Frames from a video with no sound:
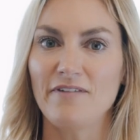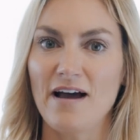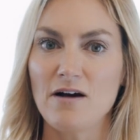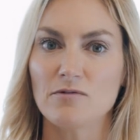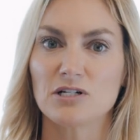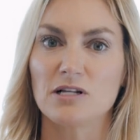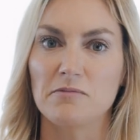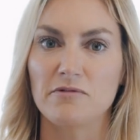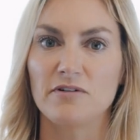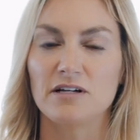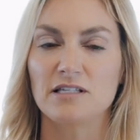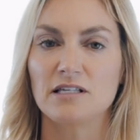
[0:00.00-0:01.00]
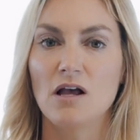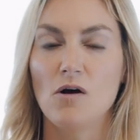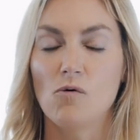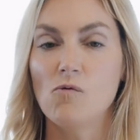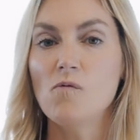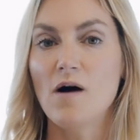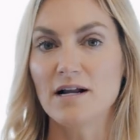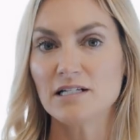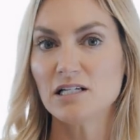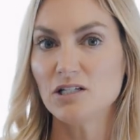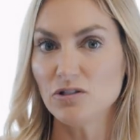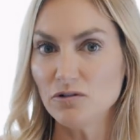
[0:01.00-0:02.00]
fat, which some of us want
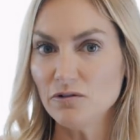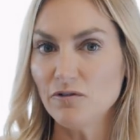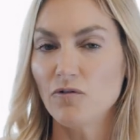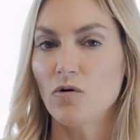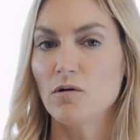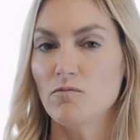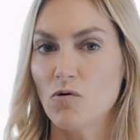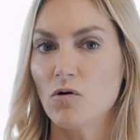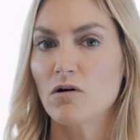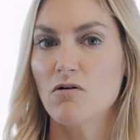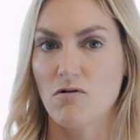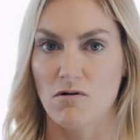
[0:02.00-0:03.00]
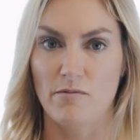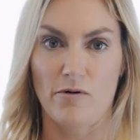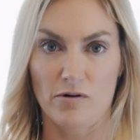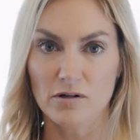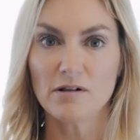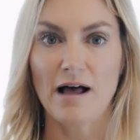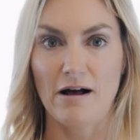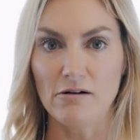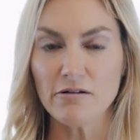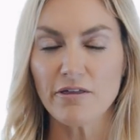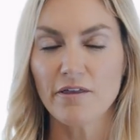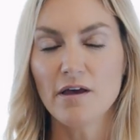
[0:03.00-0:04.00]
to do for more hormonal
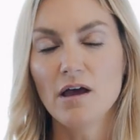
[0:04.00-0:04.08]
health,